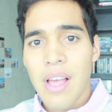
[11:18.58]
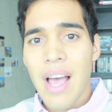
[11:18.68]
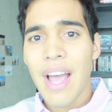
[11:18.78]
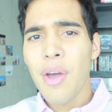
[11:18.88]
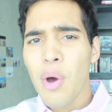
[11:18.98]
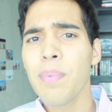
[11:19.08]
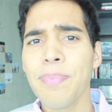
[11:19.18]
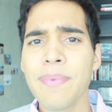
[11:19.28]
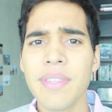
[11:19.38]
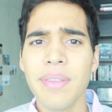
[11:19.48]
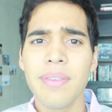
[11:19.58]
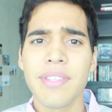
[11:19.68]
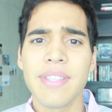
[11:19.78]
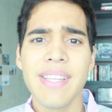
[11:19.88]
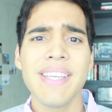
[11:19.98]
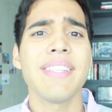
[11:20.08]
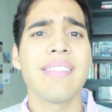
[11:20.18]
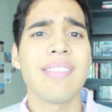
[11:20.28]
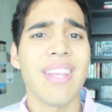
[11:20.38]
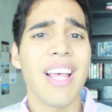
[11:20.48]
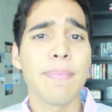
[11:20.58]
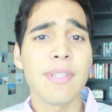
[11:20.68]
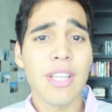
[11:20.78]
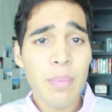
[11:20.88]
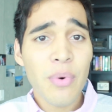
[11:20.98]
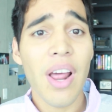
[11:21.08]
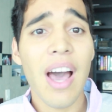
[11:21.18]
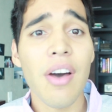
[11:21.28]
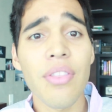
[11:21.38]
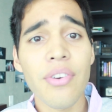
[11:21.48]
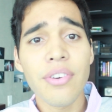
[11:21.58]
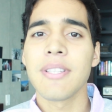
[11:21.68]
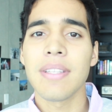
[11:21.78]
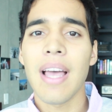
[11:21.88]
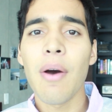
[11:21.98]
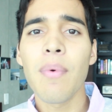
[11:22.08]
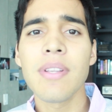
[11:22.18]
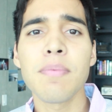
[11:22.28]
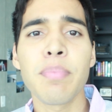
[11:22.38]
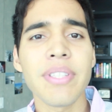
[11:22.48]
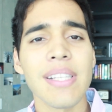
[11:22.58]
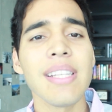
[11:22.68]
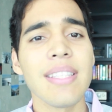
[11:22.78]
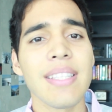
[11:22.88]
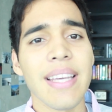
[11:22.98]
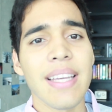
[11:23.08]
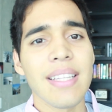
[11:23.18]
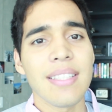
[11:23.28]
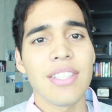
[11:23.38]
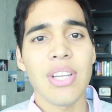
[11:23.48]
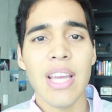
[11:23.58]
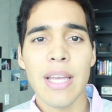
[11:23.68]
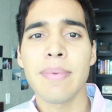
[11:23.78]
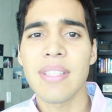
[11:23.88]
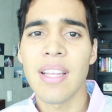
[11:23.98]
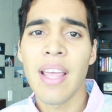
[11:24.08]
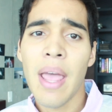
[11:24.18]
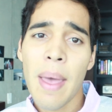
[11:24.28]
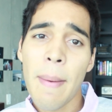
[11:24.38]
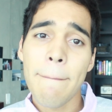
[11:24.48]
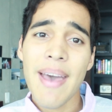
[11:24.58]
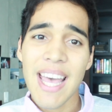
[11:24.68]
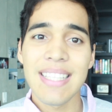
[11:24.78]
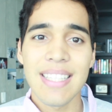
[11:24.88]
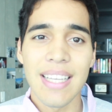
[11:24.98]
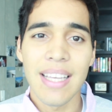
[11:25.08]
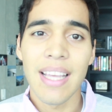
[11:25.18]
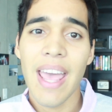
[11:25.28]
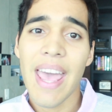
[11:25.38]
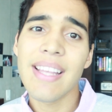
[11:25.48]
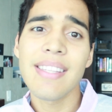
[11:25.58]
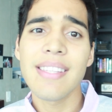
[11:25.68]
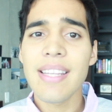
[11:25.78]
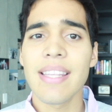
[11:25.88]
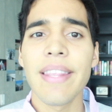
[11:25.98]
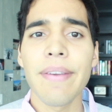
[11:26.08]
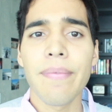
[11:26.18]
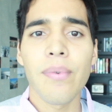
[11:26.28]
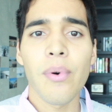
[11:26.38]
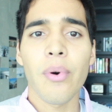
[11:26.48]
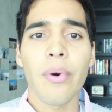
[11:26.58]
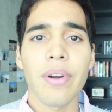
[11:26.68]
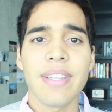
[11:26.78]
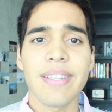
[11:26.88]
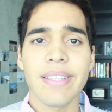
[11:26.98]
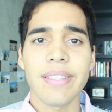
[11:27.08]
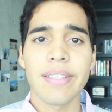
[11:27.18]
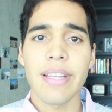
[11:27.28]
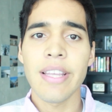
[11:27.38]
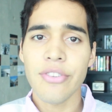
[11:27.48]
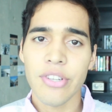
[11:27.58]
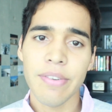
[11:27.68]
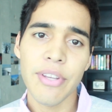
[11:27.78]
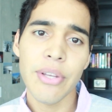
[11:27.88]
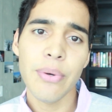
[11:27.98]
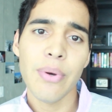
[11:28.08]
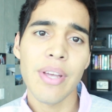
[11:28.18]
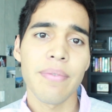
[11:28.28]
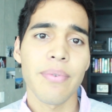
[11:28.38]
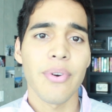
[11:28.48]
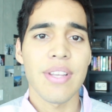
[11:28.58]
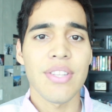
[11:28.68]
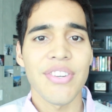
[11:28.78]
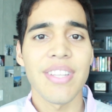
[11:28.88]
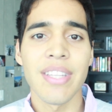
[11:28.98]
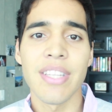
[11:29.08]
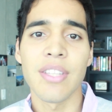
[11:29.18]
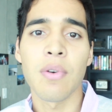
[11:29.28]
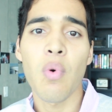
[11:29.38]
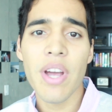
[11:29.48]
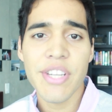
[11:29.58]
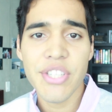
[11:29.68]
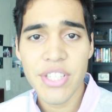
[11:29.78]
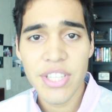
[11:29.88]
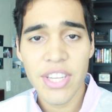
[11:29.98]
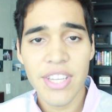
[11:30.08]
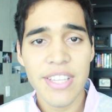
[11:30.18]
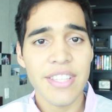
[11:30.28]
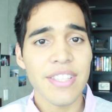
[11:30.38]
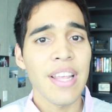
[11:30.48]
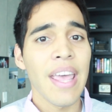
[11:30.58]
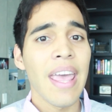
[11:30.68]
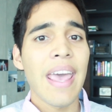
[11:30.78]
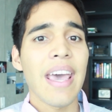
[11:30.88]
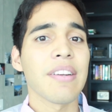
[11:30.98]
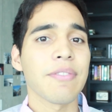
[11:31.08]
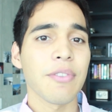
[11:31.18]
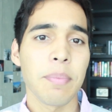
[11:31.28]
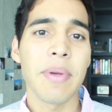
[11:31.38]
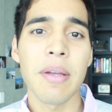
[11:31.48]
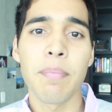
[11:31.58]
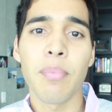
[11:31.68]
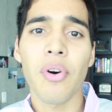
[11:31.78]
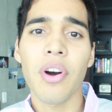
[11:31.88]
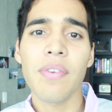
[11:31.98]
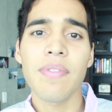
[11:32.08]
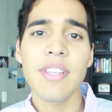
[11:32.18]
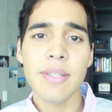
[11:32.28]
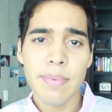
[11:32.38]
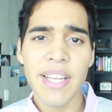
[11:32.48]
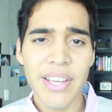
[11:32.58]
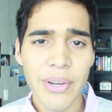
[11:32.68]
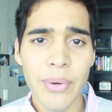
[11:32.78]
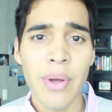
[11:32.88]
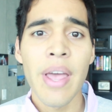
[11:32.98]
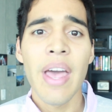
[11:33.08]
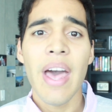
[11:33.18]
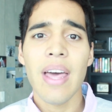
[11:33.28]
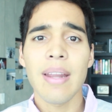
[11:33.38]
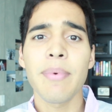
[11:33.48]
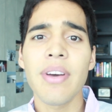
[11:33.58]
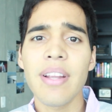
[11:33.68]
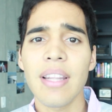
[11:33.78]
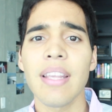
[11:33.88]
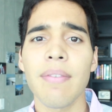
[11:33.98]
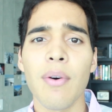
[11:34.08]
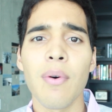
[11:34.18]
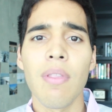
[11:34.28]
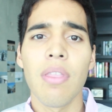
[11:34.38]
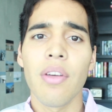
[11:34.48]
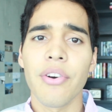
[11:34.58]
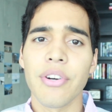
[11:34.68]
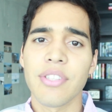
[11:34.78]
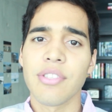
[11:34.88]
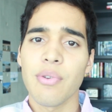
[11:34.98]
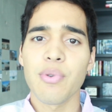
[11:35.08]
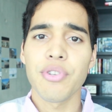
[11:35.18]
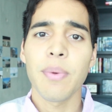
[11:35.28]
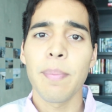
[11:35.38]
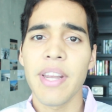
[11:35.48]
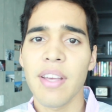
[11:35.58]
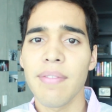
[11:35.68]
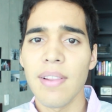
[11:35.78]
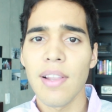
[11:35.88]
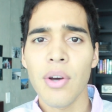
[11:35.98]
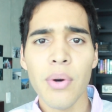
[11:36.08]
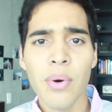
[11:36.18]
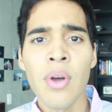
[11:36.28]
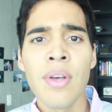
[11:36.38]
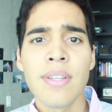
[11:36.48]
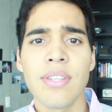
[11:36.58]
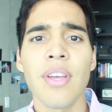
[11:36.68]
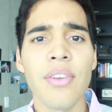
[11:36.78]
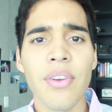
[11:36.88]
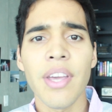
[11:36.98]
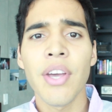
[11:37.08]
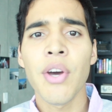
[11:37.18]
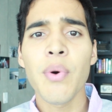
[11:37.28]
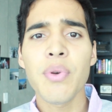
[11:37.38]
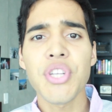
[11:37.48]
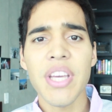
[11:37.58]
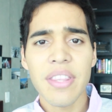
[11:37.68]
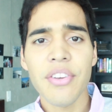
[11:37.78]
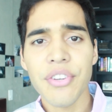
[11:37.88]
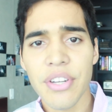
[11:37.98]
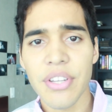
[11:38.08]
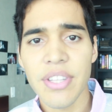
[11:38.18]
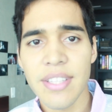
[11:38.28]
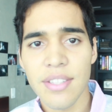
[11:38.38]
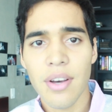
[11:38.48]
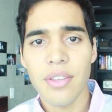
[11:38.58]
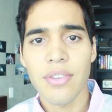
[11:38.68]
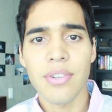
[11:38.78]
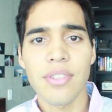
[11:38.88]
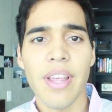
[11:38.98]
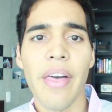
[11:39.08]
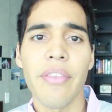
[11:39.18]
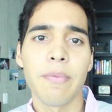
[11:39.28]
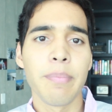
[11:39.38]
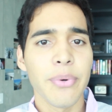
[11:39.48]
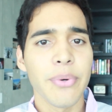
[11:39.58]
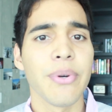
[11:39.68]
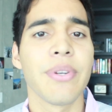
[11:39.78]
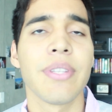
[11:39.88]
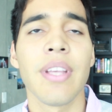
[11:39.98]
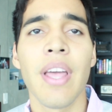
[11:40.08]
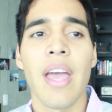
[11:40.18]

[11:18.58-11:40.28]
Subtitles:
I hope this helps someone out there. I want to personally thank James, Mandy, and Cindy for this interview and for answering these questions and for being part of this video. And I'm gonna leave all their social media below so you can go check these authors and their books